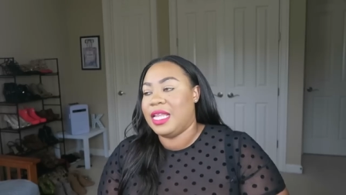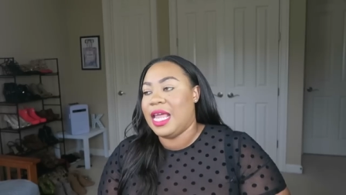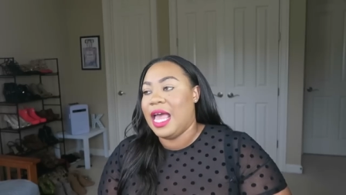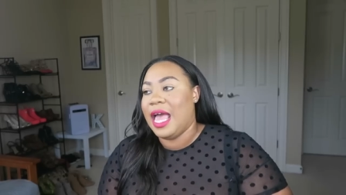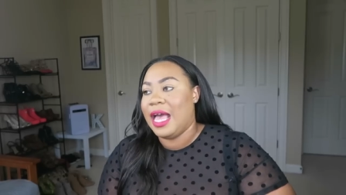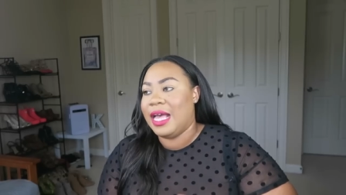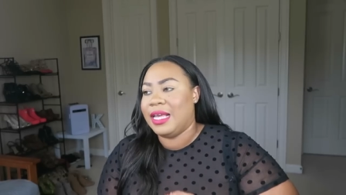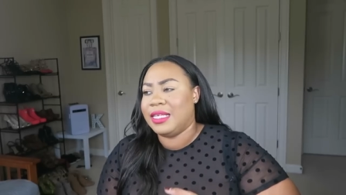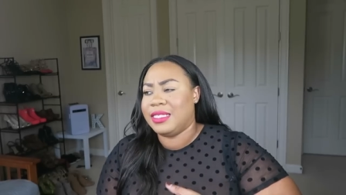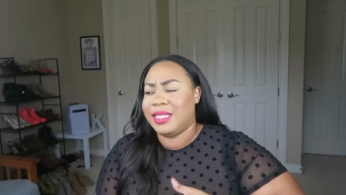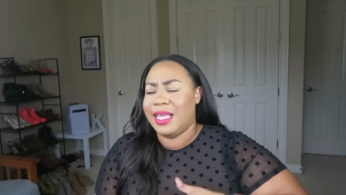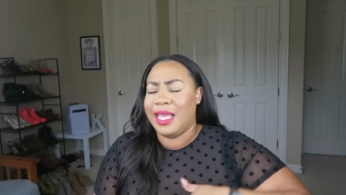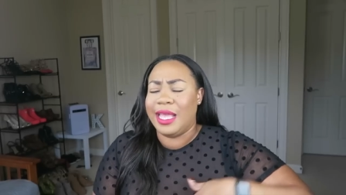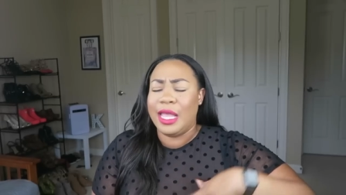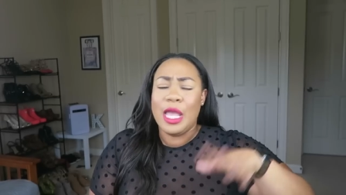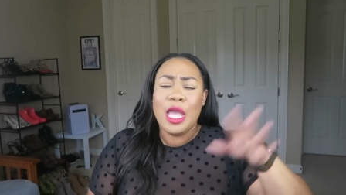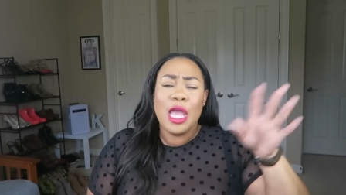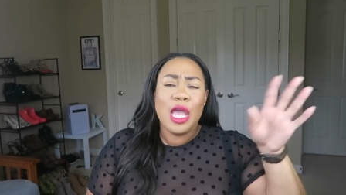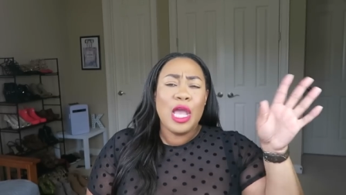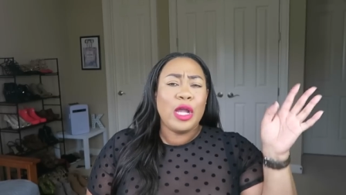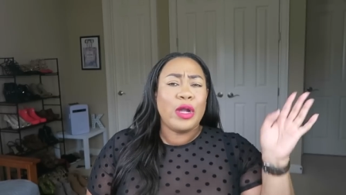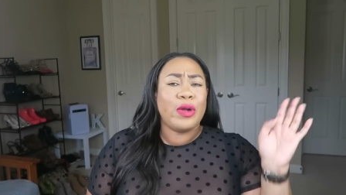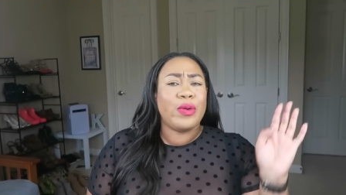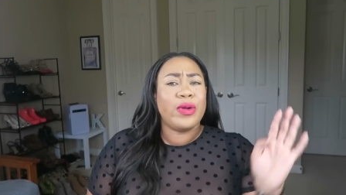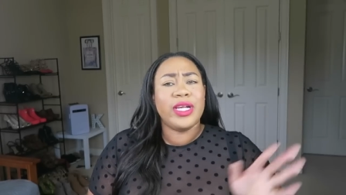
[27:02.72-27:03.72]
it has like
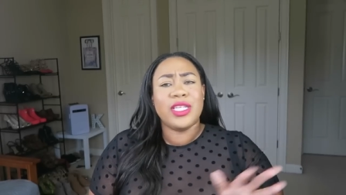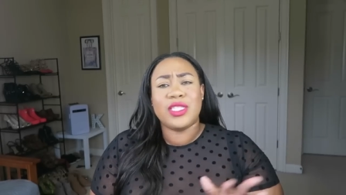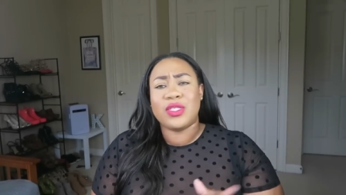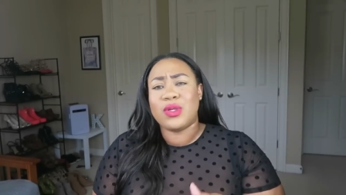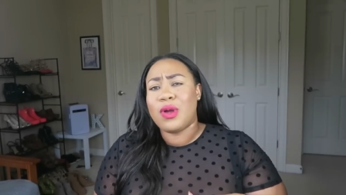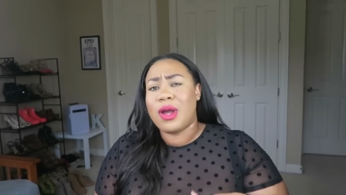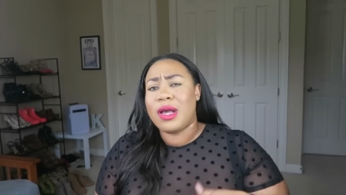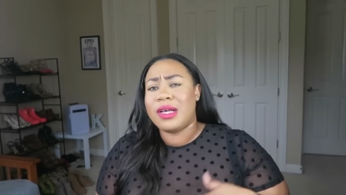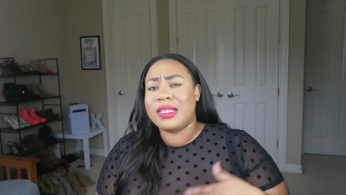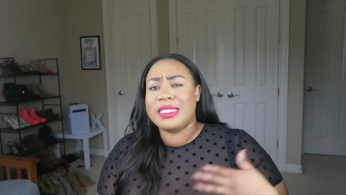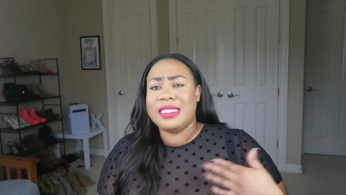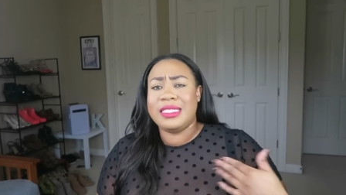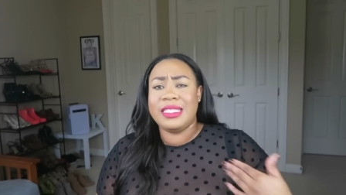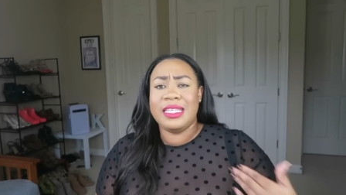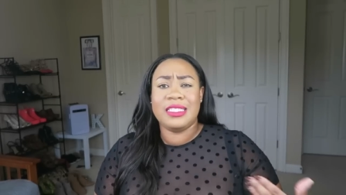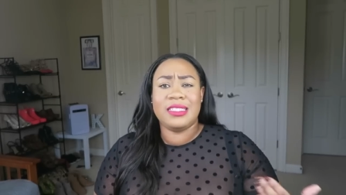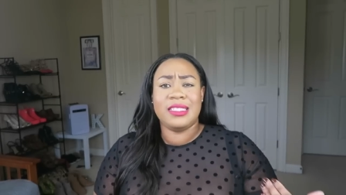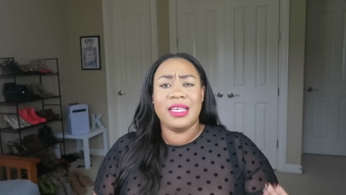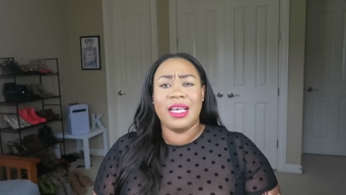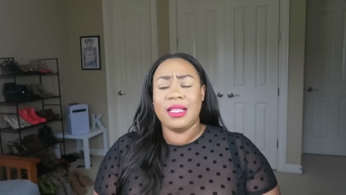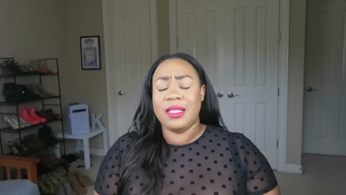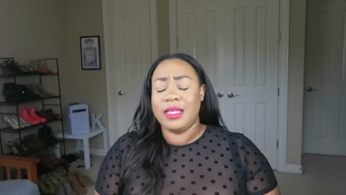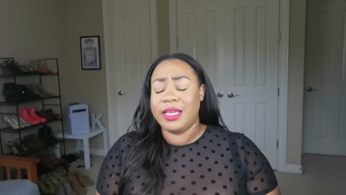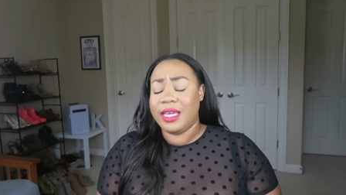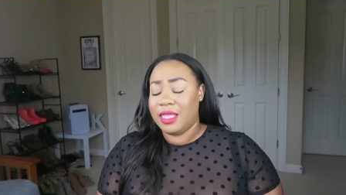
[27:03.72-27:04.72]
crisscross
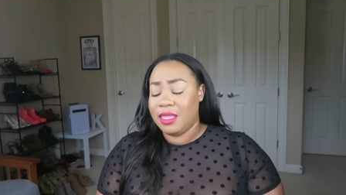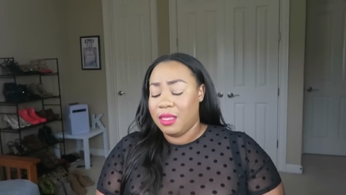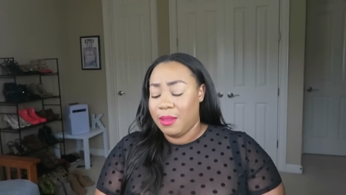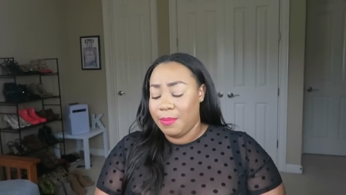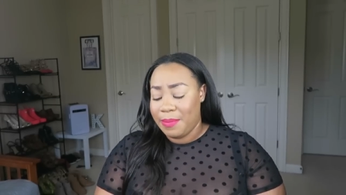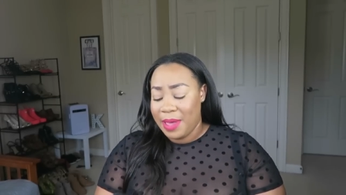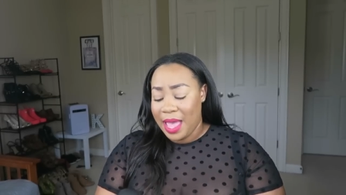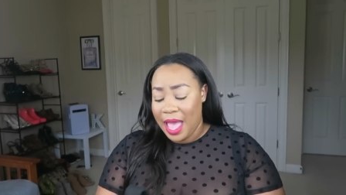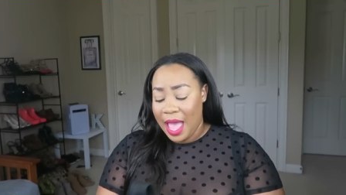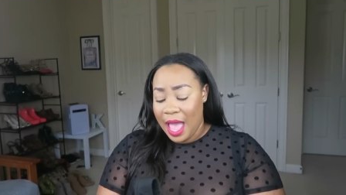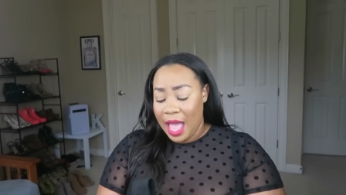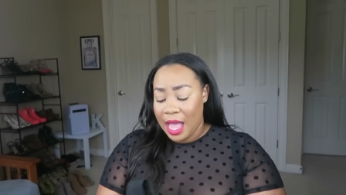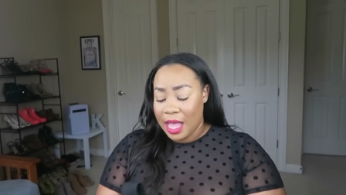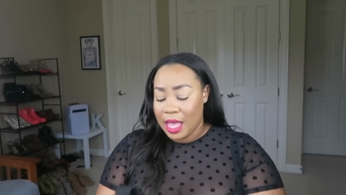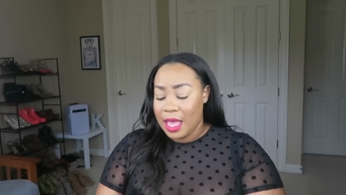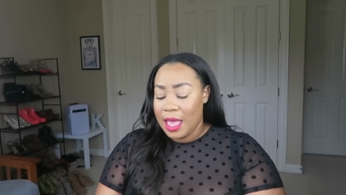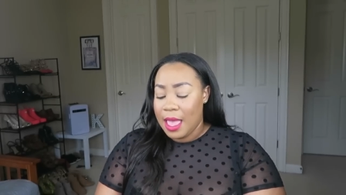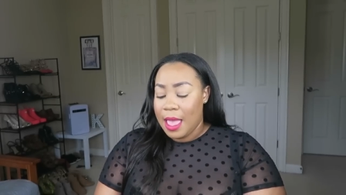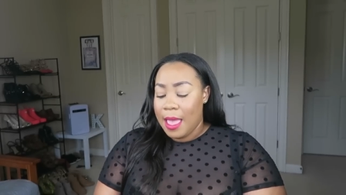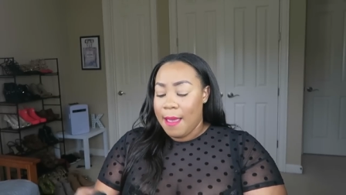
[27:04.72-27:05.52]
detailing in the back,